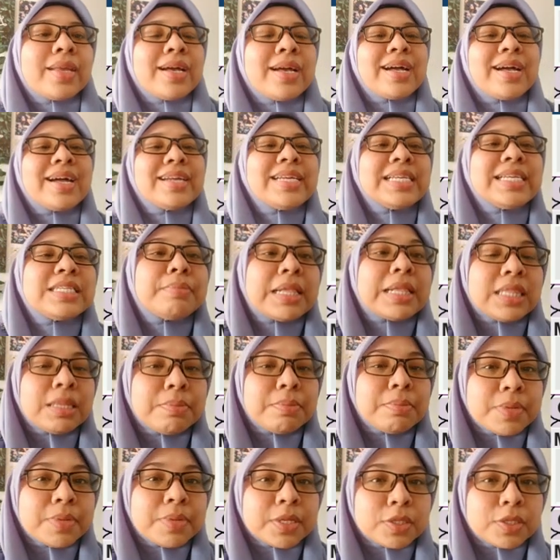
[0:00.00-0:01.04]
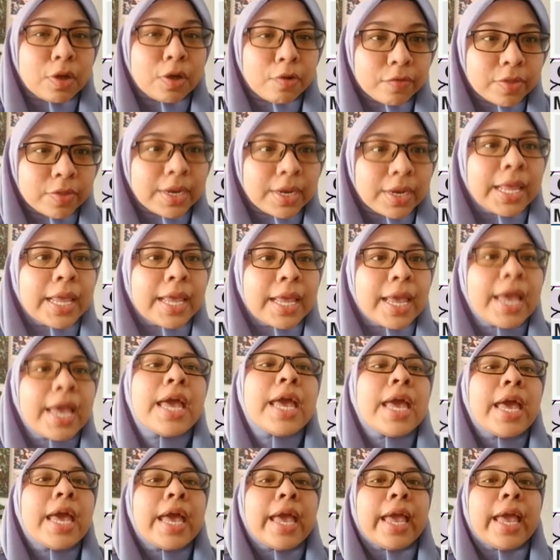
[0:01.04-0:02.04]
That's a multiples of 3.